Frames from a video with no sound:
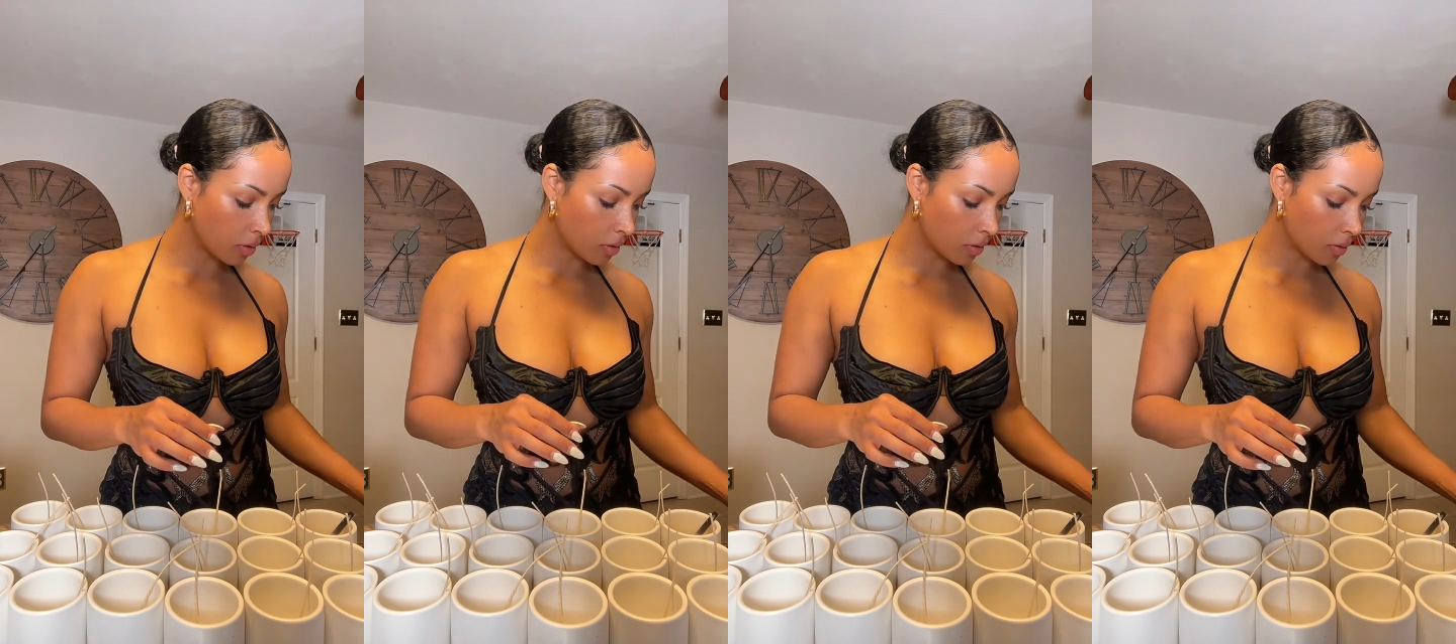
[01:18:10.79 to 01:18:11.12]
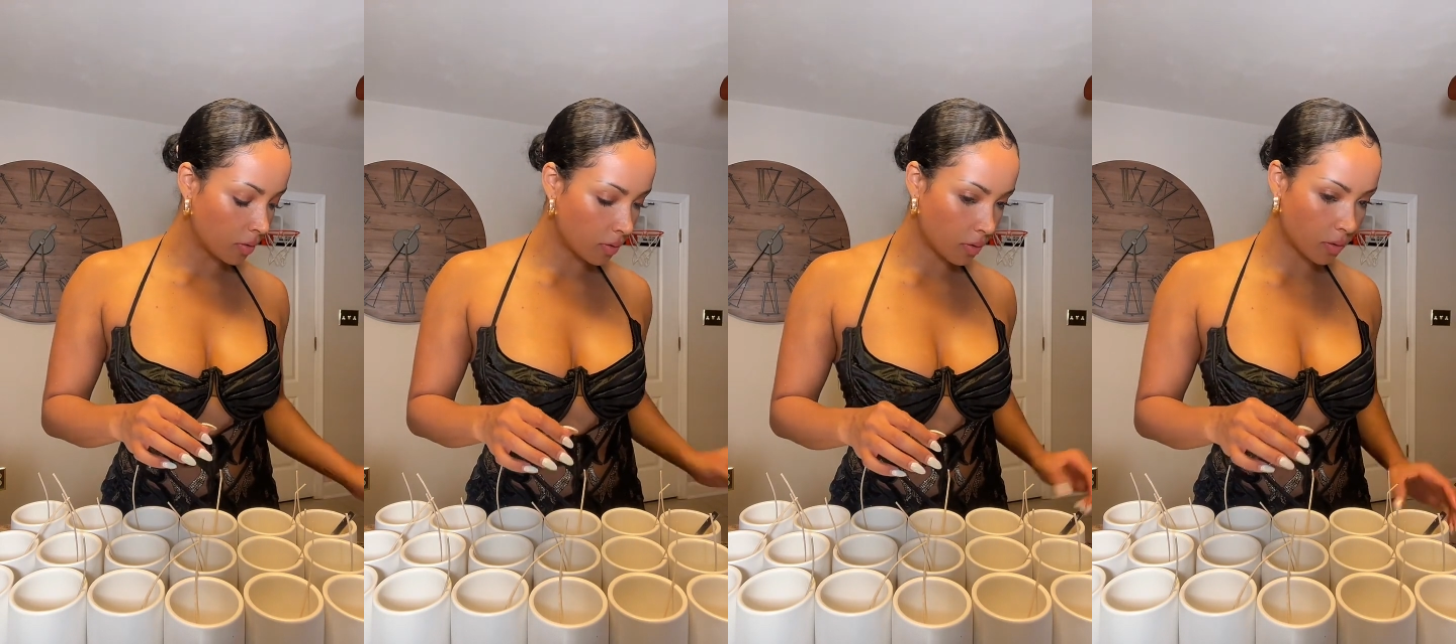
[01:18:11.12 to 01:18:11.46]

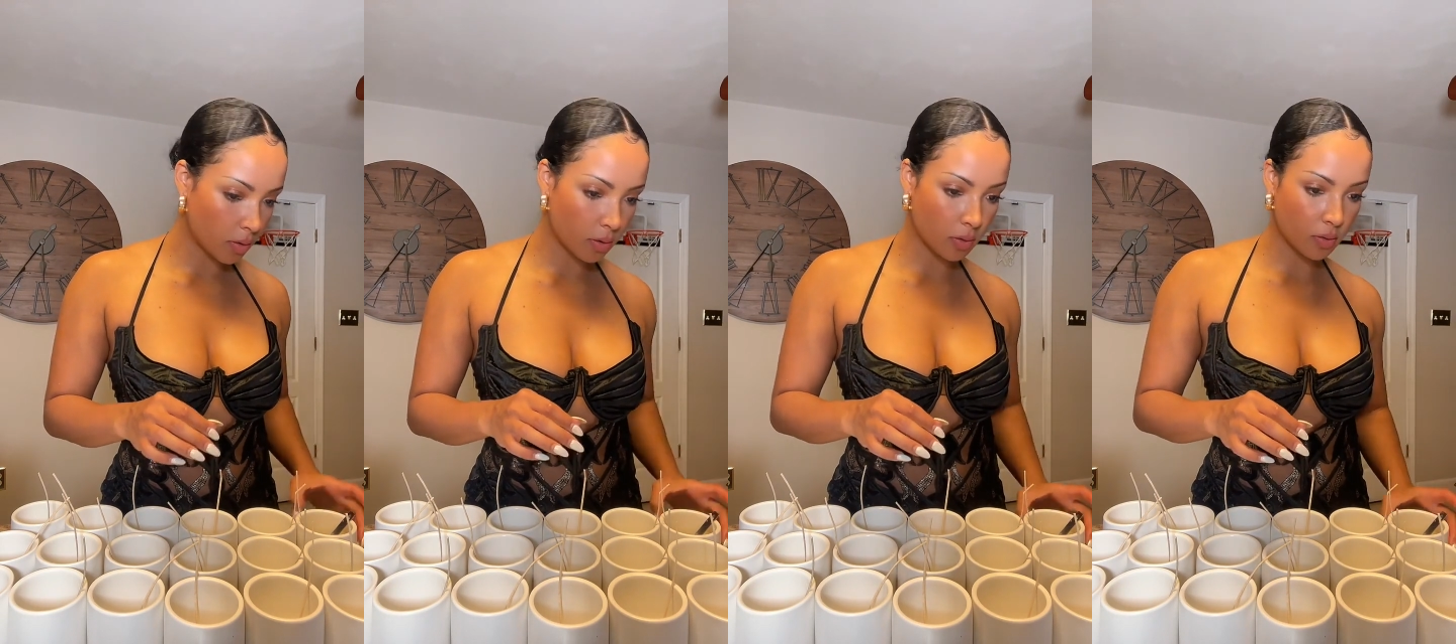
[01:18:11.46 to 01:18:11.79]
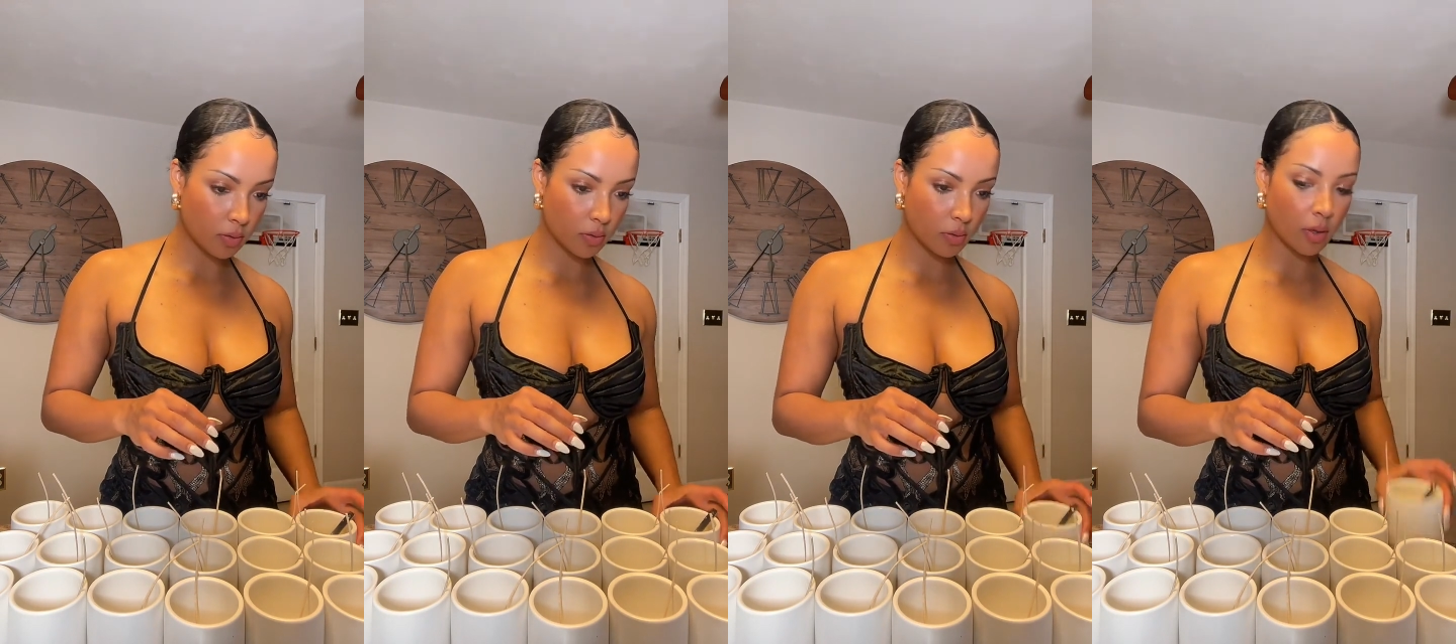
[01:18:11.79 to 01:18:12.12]

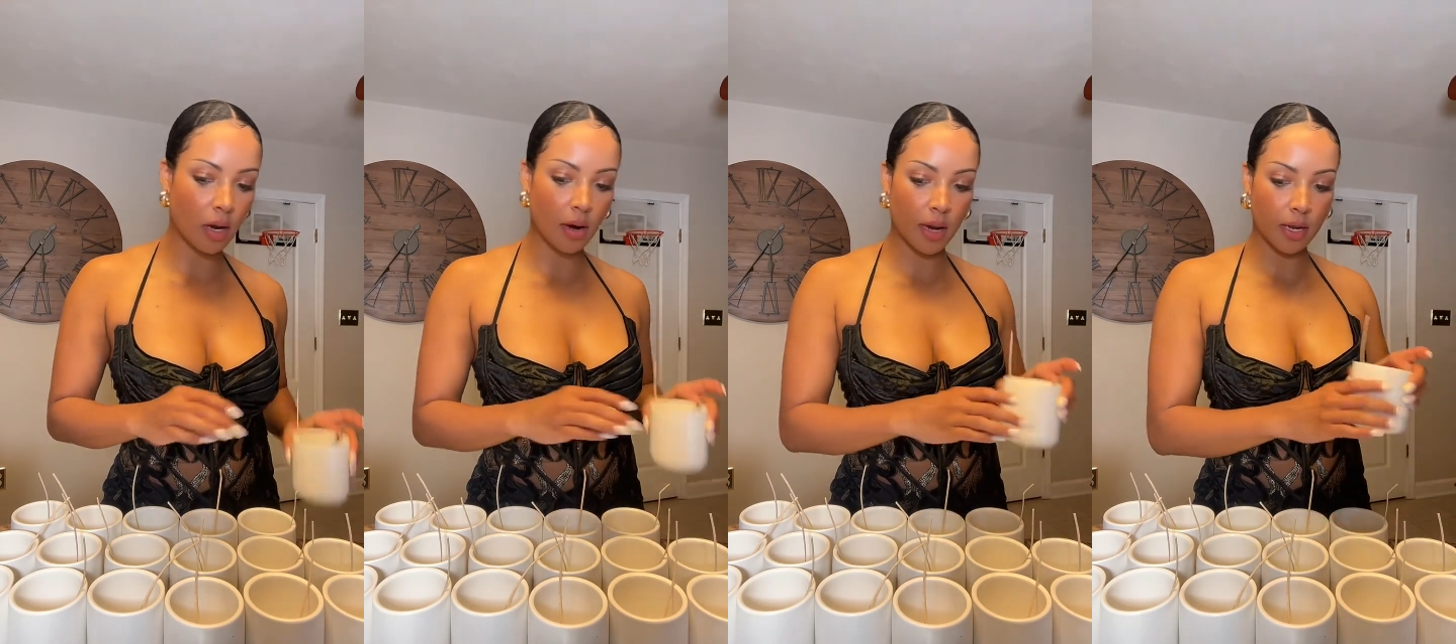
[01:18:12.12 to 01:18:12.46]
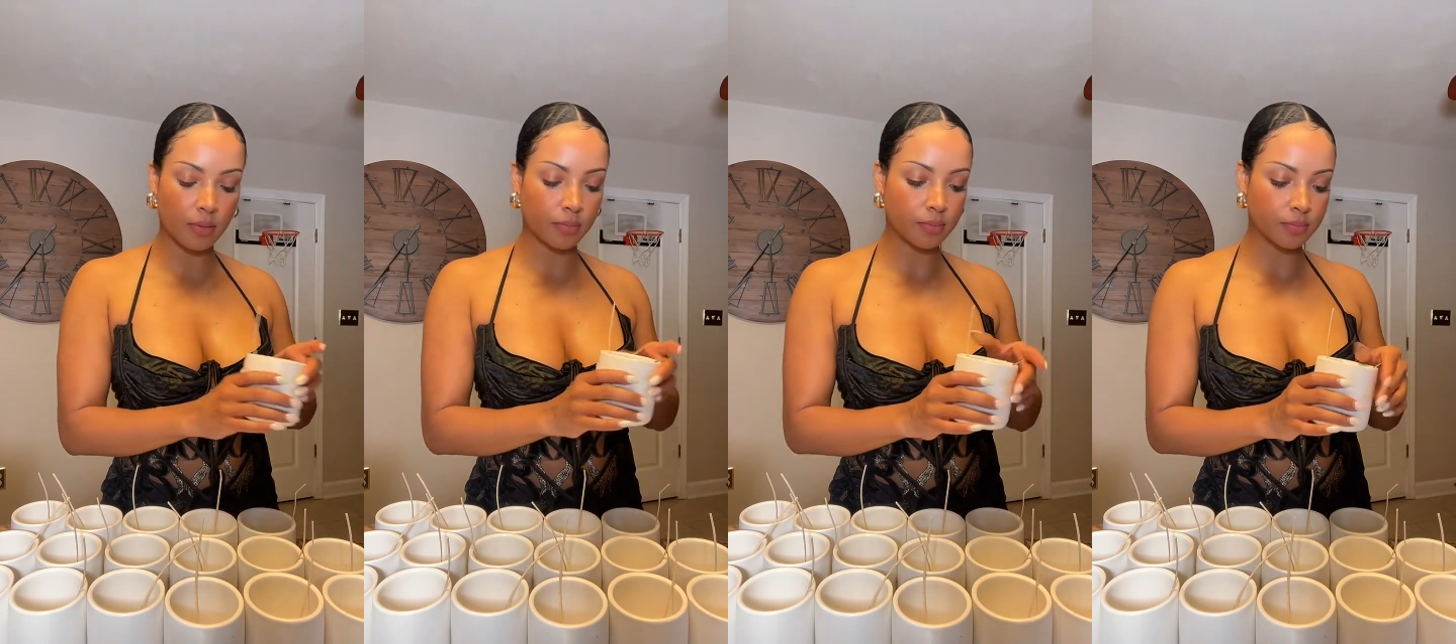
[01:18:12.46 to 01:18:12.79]
All
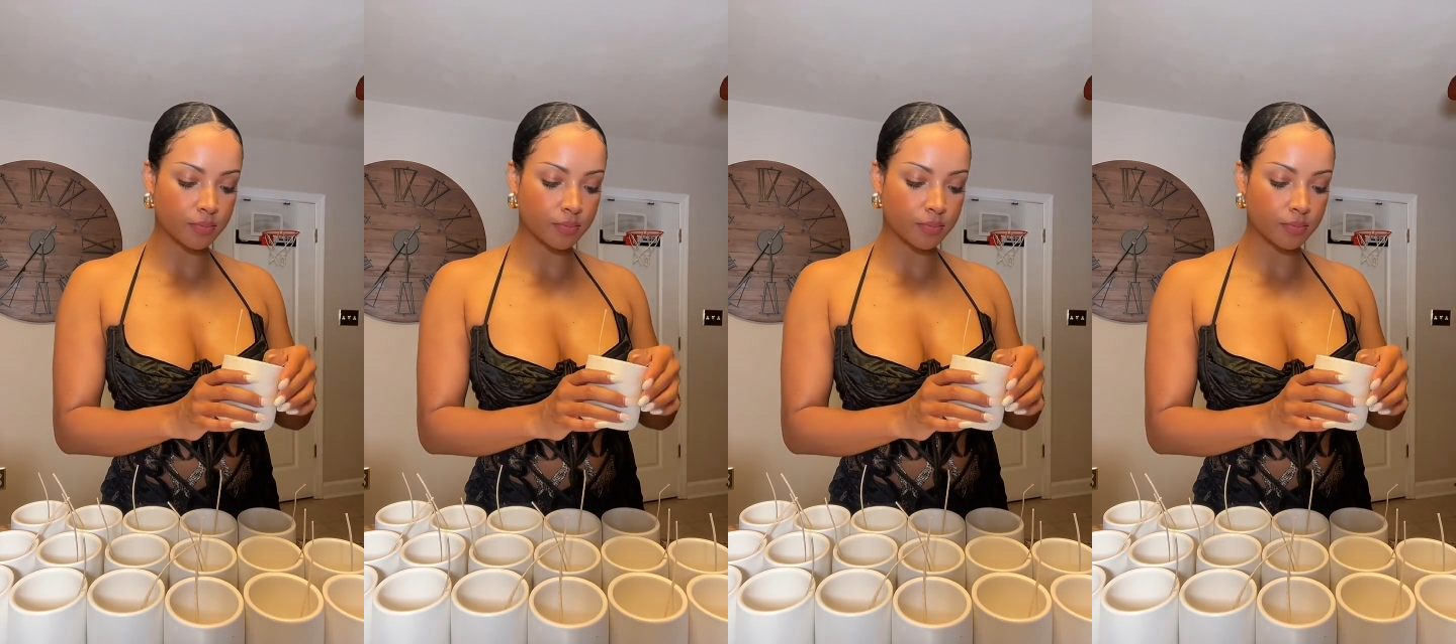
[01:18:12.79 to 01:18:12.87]
right.